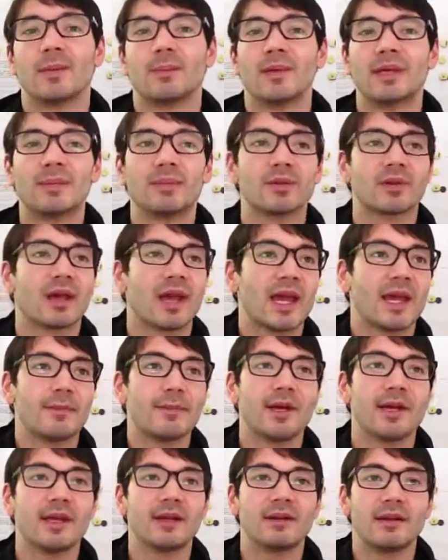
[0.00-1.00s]
People
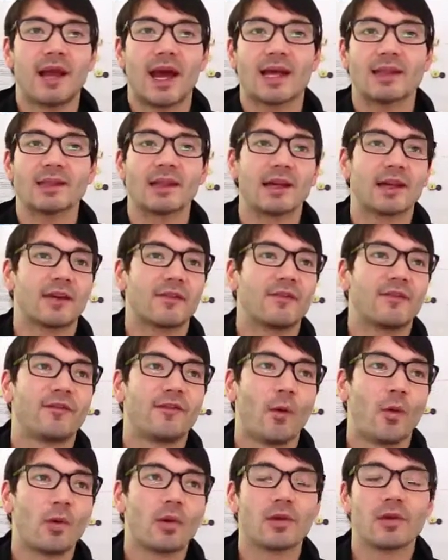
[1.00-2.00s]
came in at like
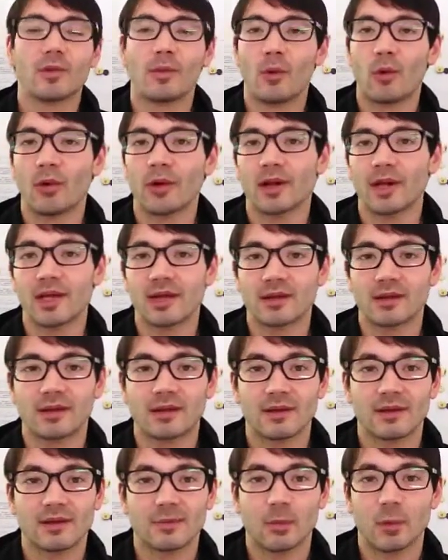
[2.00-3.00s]
4 in the
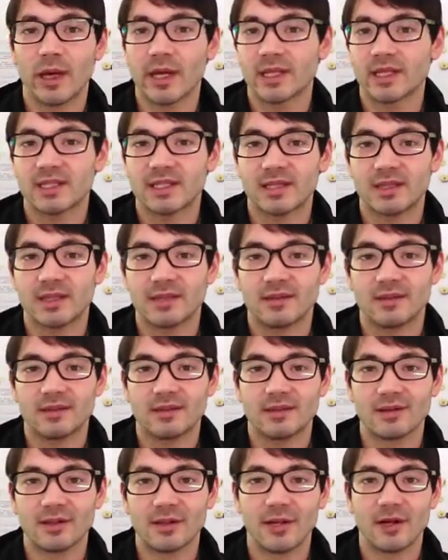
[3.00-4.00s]
morning, wasted.
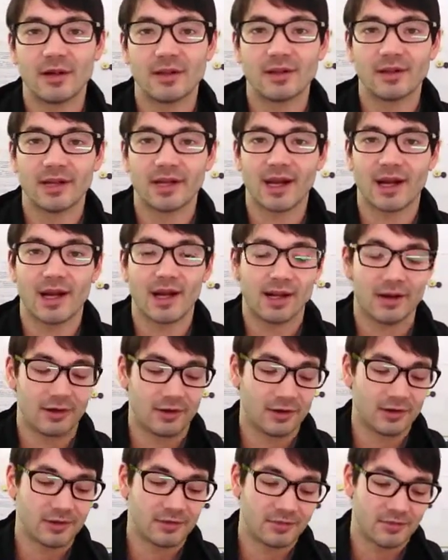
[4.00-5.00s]
Like I
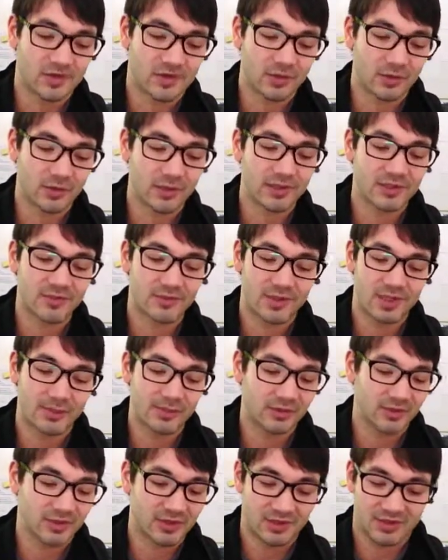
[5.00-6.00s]
heard stories of
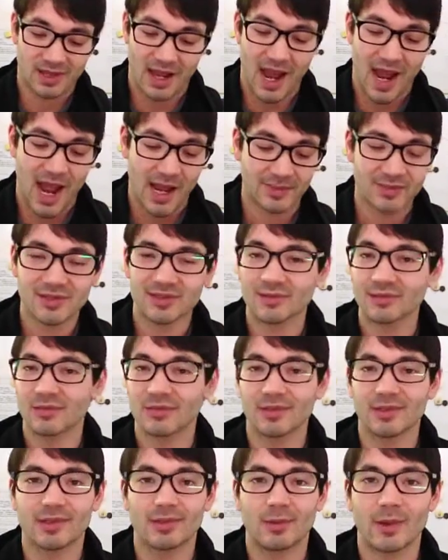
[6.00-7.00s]
people just
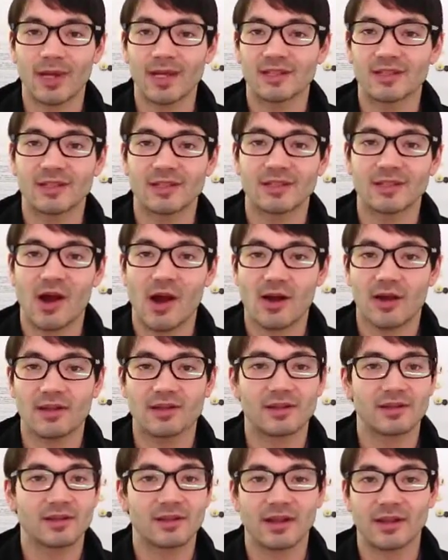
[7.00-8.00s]
absolutely wasted,
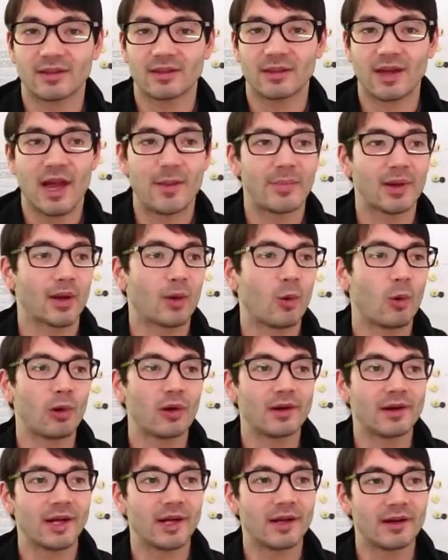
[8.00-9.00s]
talking to like the EPIK
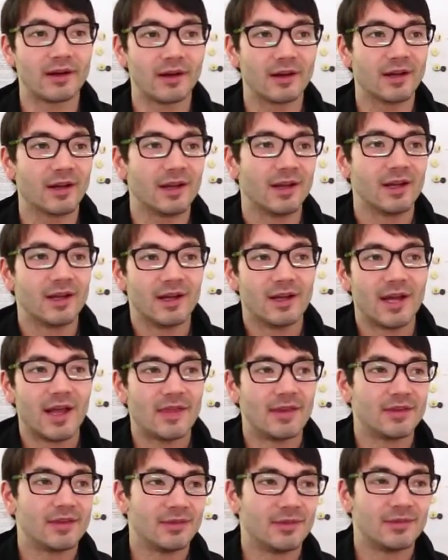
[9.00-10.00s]
coordinator, and
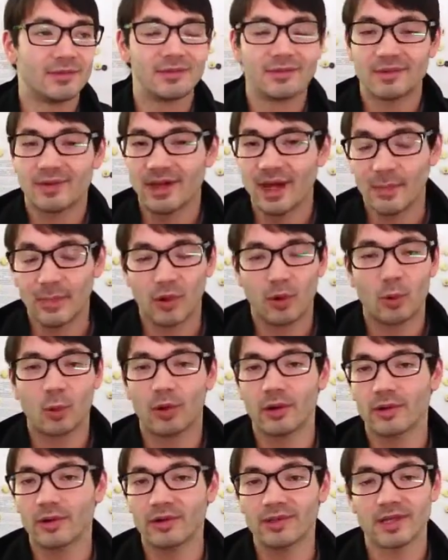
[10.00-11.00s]
the EPIK
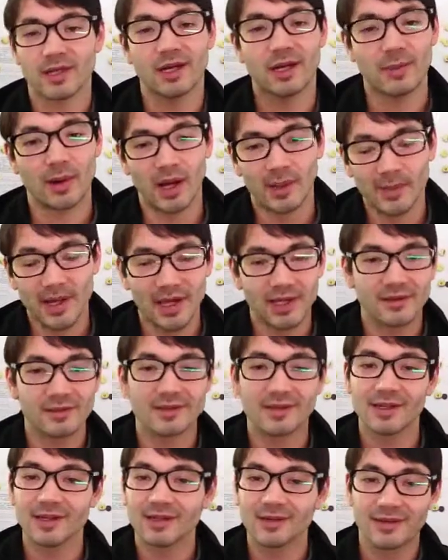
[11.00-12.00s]
coordinator is like, "Come on, man,
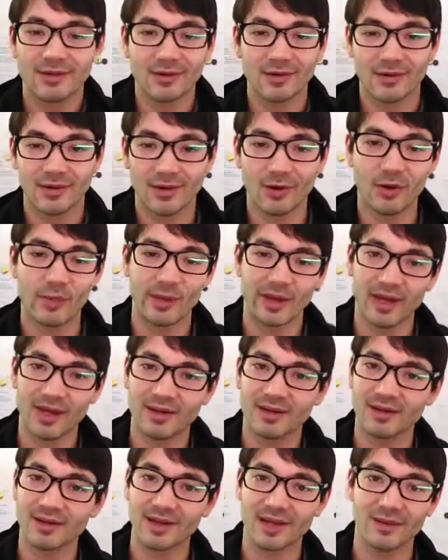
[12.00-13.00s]
like go to
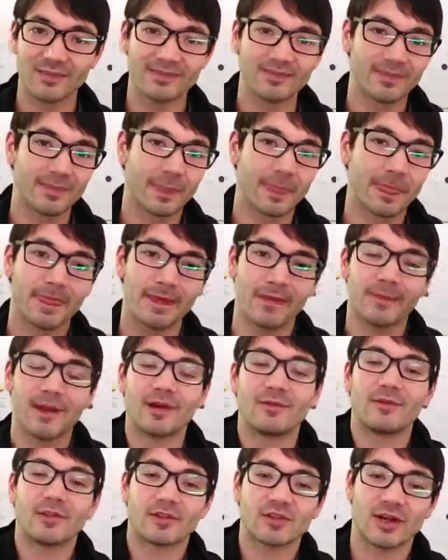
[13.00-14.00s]
bed. Like I'm
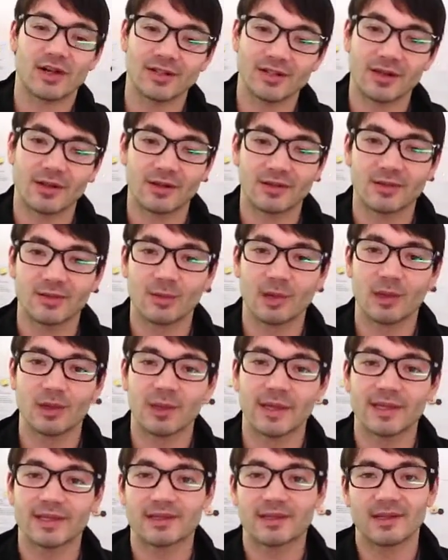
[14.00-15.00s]
not really trying to talk to you all
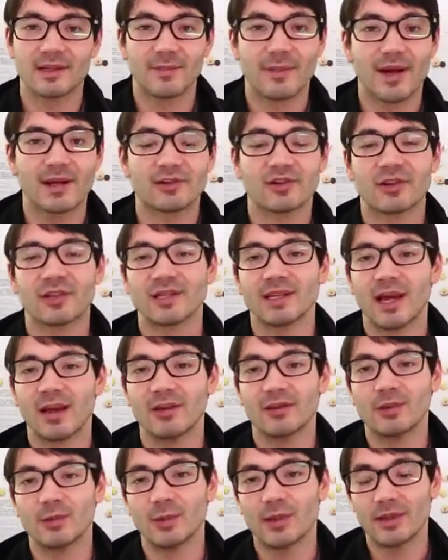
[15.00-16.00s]
wasted. I'm not trying to
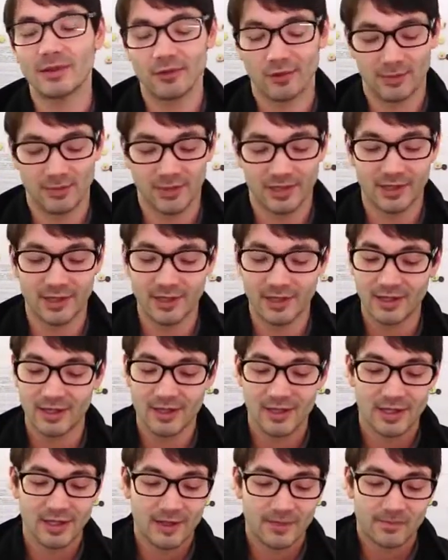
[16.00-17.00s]
yell at you either, but
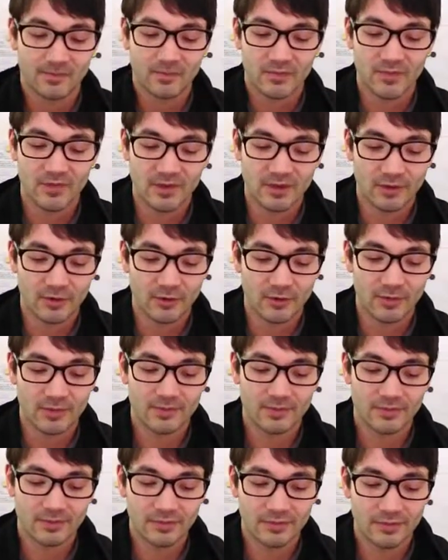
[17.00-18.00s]

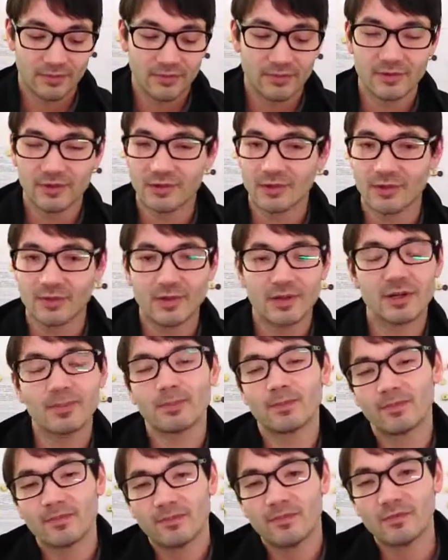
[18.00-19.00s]

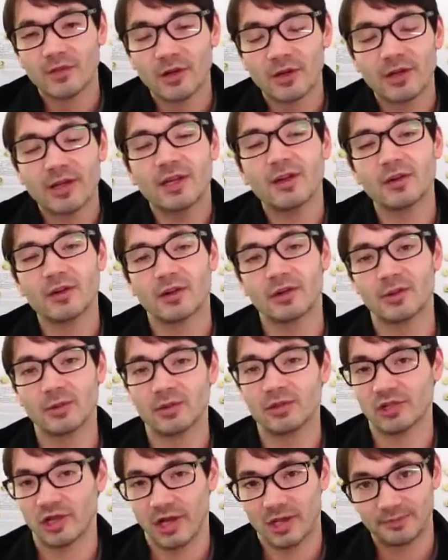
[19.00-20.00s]
you're here to do
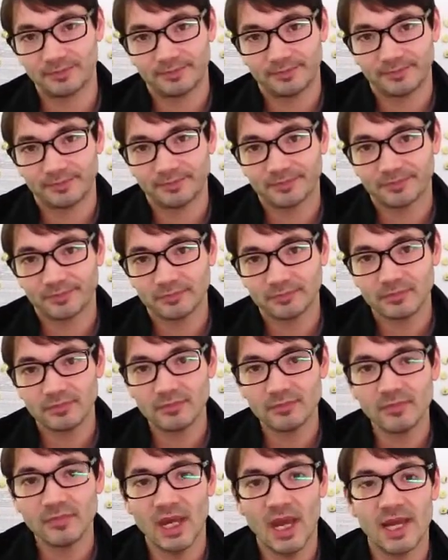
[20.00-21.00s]
a job,
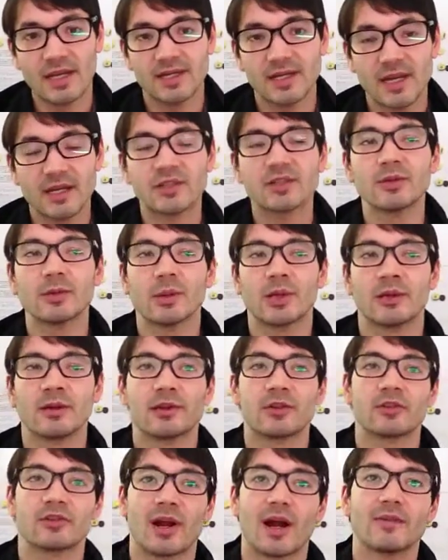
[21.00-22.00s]
and yes, you're here
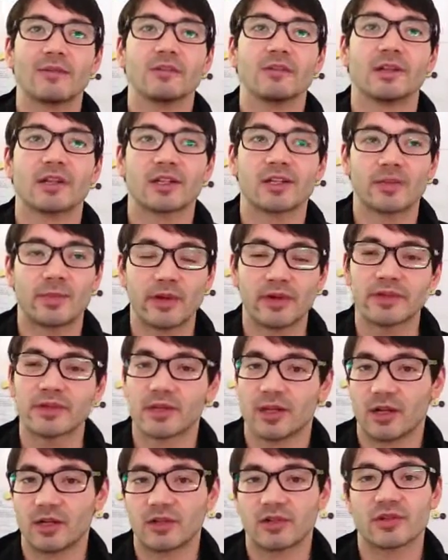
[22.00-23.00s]
to travel and experience
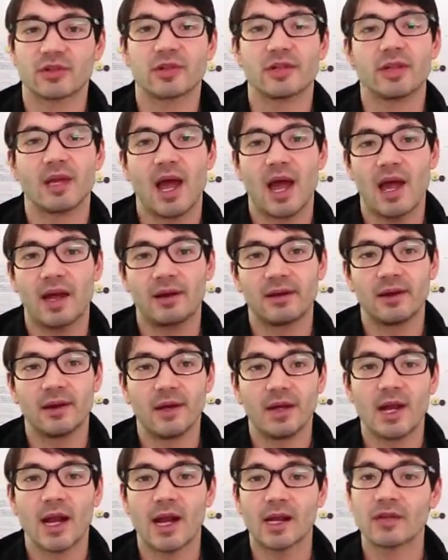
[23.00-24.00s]
the country and
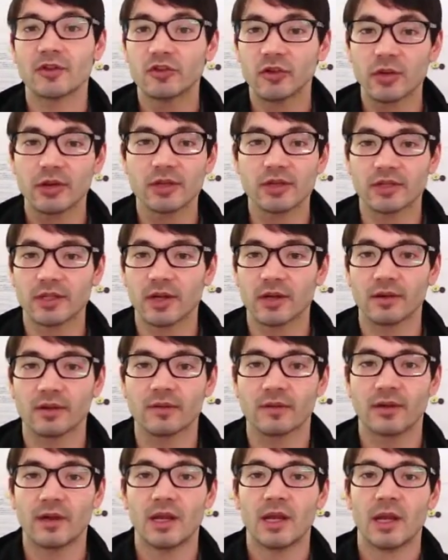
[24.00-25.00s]
enjoy
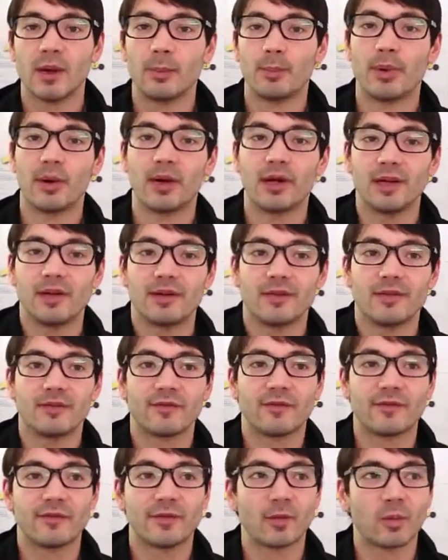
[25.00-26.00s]
yourself, but
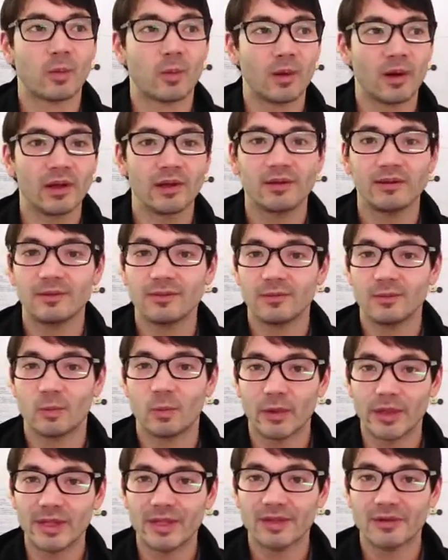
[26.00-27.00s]
for
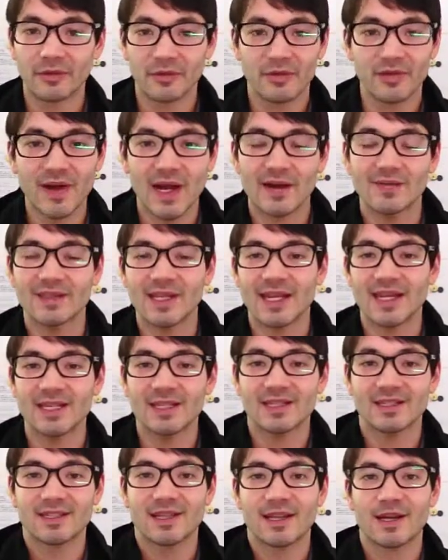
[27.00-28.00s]
1 week or 5
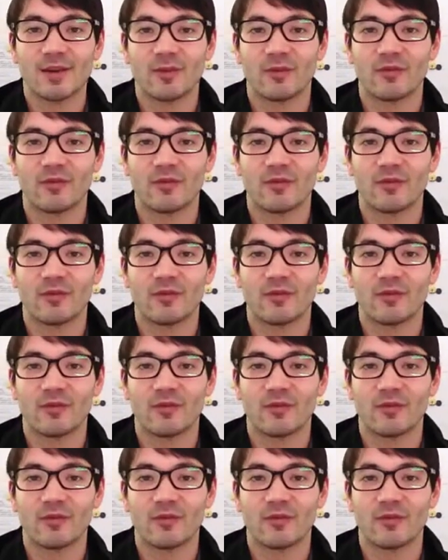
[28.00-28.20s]
days."